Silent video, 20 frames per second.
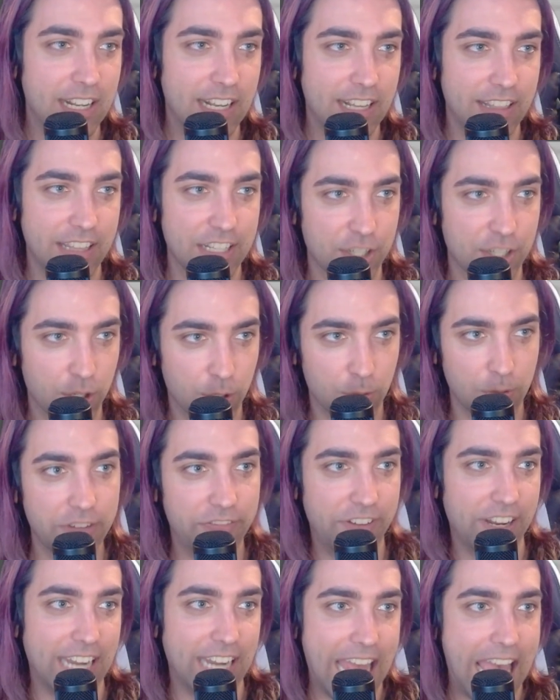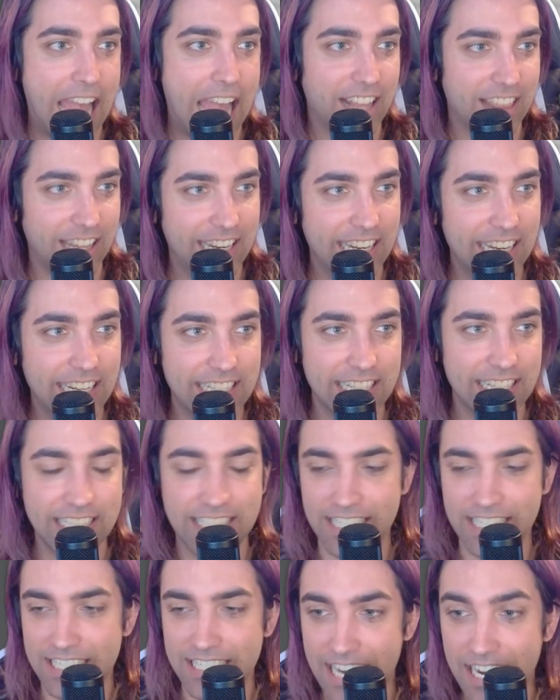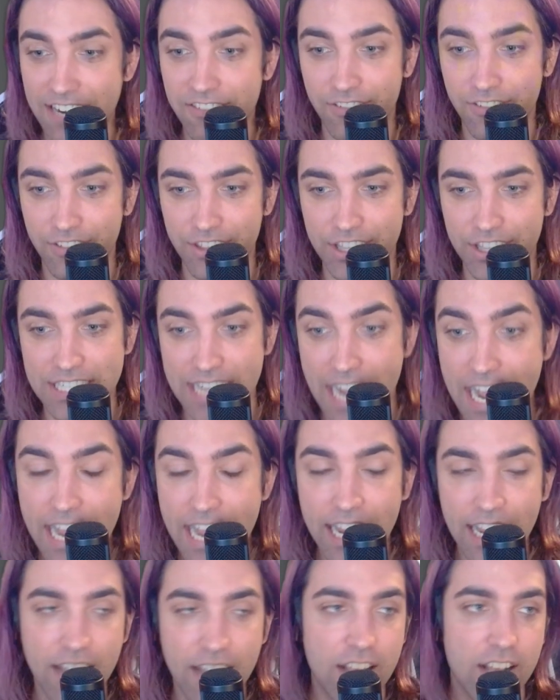this horrific act that he did to save the day.